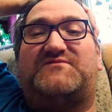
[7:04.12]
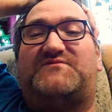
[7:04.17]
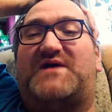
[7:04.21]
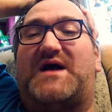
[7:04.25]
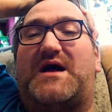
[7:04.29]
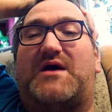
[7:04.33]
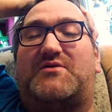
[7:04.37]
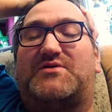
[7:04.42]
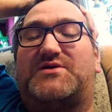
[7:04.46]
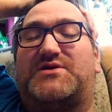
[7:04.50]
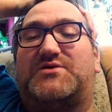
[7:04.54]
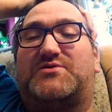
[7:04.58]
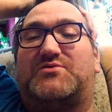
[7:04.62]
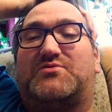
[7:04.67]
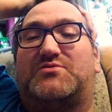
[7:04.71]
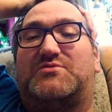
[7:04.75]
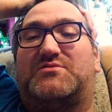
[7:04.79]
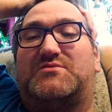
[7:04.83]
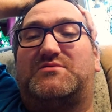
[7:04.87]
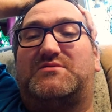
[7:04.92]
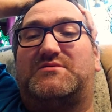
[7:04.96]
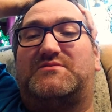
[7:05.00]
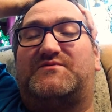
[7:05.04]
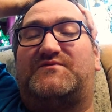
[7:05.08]
value
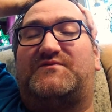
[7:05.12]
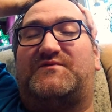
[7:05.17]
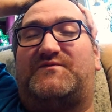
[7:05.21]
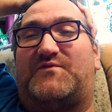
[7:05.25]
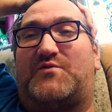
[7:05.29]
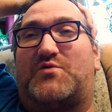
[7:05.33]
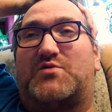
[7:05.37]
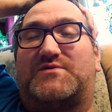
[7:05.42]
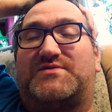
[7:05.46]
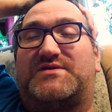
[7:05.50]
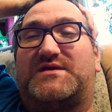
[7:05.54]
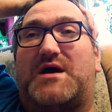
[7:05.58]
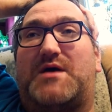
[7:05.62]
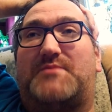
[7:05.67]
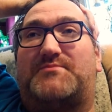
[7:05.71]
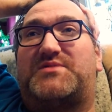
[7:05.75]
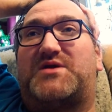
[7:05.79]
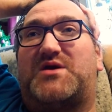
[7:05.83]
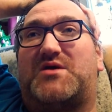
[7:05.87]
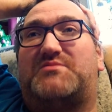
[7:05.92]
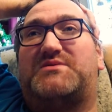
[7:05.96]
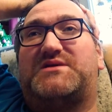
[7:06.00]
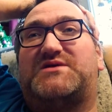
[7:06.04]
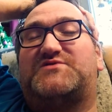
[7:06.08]
for the
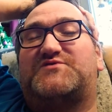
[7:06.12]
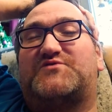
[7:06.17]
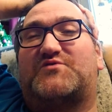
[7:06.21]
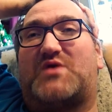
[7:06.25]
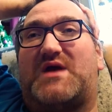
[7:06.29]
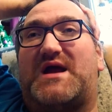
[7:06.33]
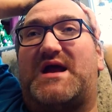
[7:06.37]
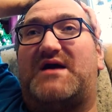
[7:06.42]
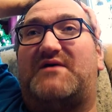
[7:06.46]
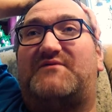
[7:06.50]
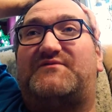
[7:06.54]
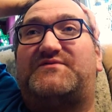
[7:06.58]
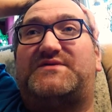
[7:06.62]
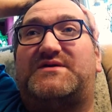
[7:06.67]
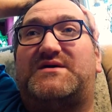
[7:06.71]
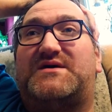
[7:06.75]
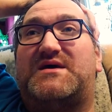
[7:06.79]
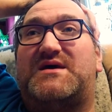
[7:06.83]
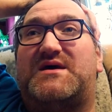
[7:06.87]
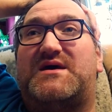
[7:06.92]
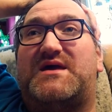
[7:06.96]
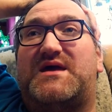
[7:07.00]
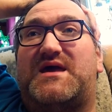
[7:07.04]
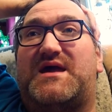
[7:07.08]
upcoming draft.
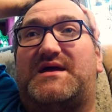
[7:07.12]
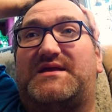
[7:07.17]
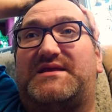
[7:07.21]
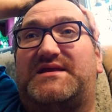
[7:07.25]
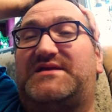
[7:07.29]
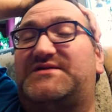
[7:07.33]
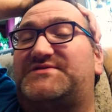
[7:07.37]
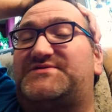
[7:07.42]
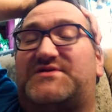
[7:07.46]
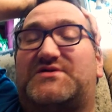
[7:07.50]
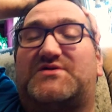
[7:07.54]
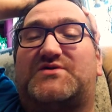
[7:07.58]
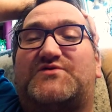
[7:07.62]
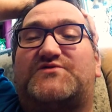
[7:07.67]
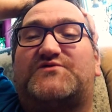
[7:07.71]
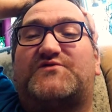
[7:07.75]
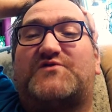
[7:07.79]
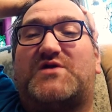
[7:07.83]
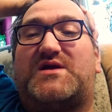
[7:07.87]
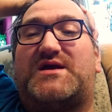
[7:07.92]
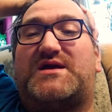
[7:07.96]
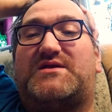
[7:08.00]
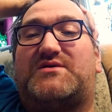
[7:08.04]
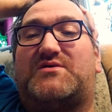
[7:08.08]
And he's going to
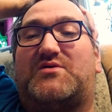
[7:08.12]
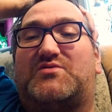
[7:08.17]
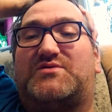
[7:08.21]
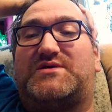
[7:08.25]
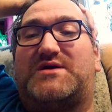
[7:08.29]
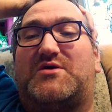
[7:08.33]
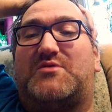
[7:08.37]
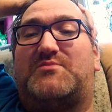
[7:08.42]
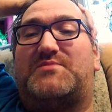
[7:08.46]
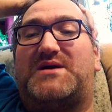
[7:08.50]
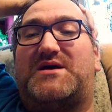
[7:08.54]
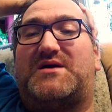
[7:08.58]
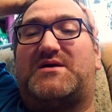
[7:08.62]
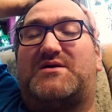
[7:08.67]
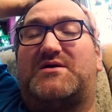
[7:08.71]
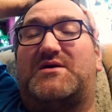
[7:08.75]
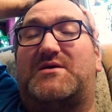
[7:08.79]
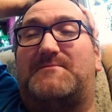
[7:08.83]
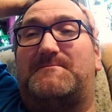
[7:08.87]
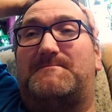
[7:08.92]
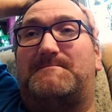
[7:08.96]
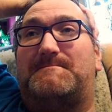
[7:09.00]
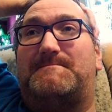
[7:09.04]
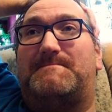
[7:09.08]
trade Odell
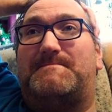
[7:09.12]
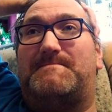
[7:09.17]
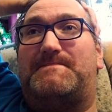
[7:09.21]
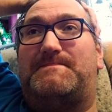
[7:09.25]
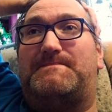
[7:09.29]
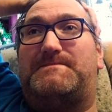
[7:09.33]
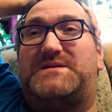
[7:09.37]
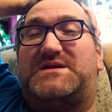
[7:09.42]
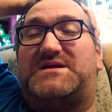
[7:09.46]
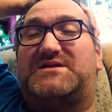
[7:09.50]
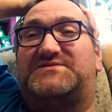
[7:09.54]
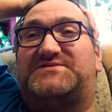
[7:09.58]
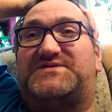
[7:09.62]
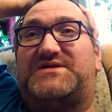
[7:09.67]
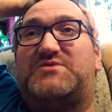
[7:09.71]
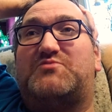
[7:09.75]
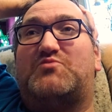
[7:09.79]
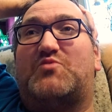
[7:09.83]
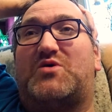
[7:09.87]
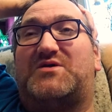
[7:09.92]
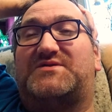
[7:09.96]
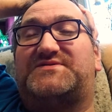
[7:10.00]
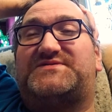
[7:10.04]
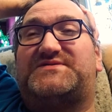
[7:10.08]
Beckham because he
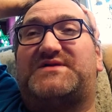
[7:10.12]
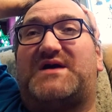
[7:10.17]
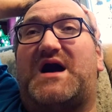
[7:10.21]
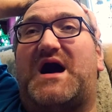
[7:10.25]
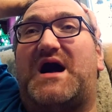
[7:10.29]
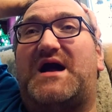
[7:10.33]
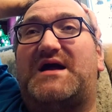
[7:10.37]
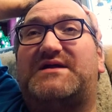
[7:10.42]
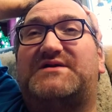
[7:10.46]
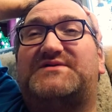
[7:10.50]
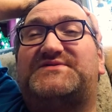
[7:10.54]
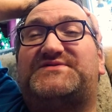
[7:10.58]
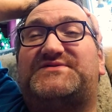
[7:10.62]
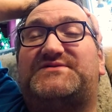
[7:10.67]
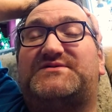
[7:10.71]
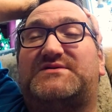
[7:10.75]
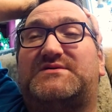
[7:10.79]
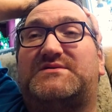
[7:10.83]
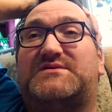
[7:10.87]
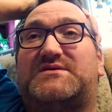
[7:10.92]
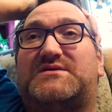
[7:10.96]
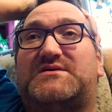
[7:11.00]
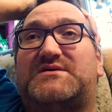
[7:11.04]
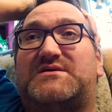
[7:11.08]
wants the highest
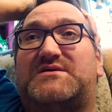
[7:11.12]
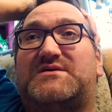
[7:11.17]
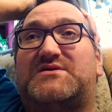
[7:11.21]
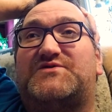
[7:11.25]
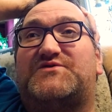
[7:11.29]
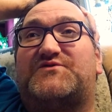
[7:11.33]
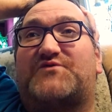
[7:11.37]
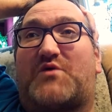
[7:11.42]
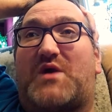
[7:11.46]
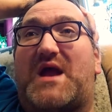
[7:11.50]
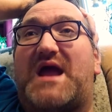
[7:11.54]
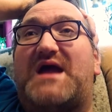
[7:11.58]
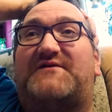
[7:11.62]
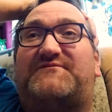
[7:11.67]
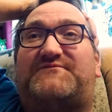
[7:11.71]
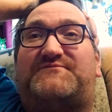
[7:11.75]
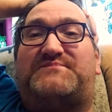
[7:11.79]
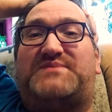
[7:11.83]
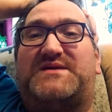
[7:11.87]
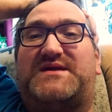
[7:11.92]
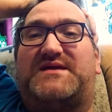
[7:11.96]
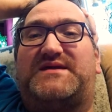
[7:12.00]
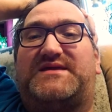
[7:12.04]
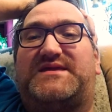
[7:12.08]
draft
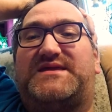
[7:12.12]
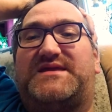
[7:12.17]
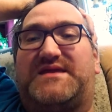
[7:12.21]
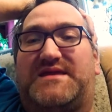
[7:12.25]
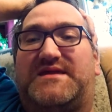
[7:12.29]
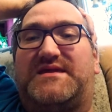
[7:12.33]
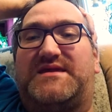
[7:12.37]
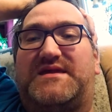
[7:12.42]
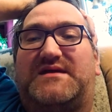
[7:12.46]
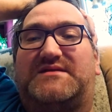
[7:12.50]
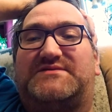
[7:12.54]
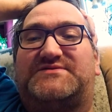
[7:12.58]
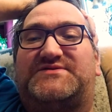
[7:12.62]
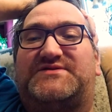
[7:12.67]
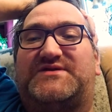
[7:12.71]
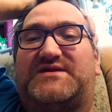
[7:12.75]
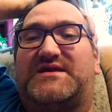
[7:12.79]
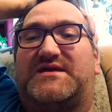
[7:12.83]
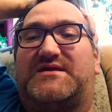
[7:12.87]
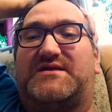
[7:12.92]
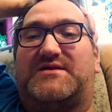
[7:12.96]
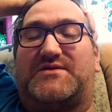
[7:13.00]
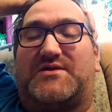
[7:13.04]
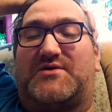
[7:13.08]
pick he can get to
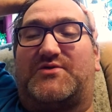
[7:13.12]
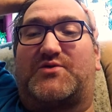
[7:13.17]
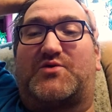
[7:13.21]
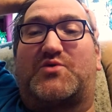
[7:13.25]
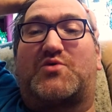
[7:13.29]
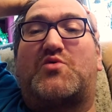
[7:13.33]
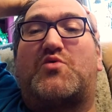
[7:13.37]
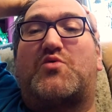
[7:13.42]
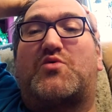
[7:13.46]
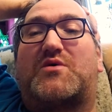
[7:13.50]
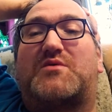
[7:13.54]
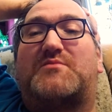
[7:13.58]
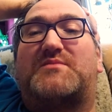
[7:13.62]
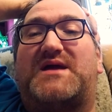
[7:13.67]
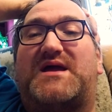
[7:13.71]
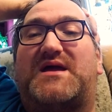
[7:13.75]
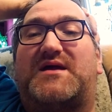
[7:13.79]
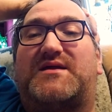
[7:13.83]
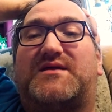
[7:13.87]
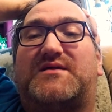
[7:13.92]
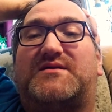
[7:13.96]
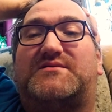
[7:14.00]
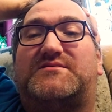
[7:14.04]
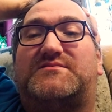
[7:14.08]
get another
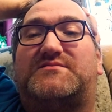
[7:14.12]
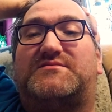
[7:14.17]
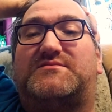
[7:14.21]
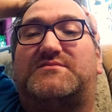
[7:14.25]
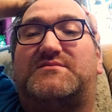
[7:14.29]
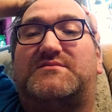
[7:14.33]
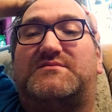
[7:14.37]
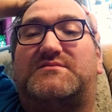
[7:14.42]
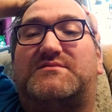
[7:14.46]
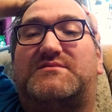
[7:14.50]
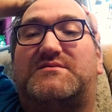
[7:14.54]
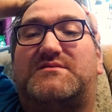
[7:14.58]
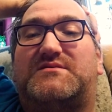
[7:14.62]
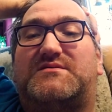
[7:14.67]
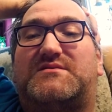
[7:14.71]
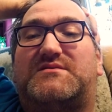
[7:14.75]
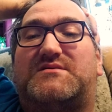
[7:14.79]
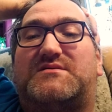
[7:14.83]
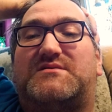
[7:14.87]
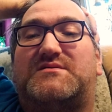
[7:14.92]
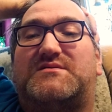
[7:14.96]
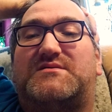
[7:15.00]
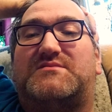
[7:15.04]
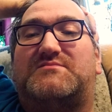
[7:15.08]
quarterback in.
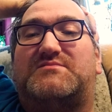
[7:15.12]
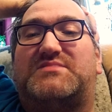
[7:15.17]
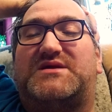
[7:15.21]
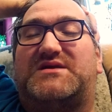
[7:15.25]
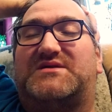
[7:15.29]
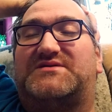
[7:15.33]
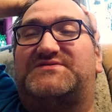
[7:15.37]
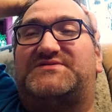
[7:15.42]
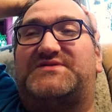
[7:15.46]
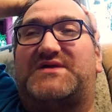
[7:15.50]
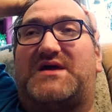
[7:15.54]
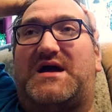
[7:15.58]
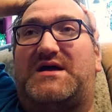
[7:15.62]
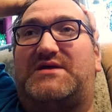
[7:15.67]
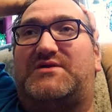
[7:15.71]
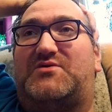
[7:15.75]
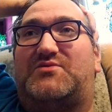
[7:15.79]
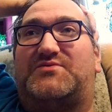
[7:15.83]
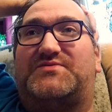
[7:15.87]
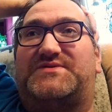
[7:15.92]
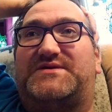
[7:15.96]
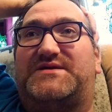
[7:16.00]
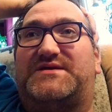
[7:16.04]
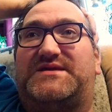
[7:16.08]
Because I
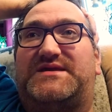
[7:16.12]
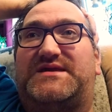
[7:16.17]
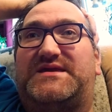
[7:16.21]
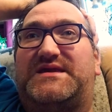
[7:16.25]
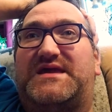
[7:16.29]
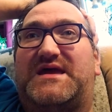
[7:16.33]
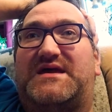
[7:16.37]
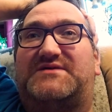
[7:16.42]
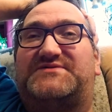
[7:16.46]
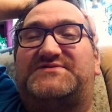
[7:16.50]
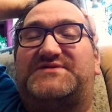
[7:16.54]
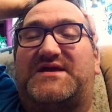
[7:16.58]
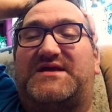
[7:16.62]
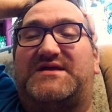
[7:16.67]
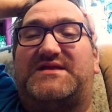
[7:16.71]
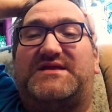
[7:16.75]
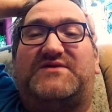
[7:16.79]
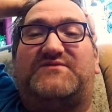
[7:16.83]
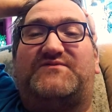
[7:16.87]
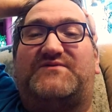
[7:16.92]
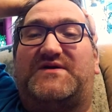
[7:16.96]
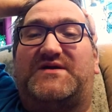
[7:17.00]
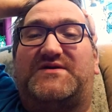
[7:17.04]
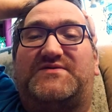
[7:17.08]
don't think he has any
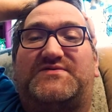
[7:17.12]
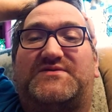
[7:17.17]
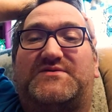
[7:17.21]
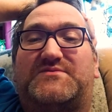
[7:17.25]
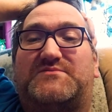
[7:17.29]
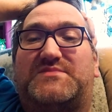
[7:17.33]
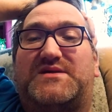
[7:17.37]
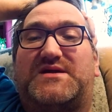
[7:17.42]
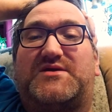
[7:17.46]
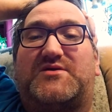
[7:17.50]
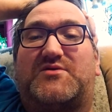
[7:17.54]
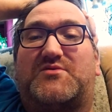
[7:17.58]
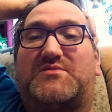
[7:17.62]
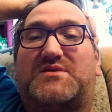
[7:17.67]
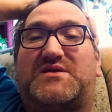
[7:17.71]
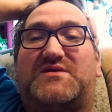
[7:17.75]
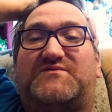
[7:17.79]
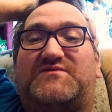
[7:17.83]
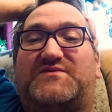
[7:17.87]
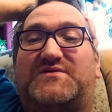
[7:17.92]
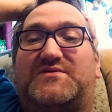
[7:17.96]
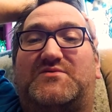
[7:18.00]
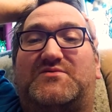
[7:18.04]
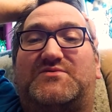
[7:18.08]
faith in Baker
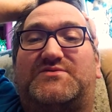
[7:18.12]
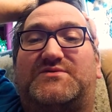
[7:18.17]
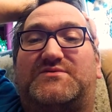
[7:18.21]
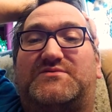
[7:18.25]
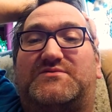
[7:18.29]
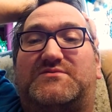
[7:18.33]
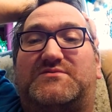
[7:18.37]
Mayfield.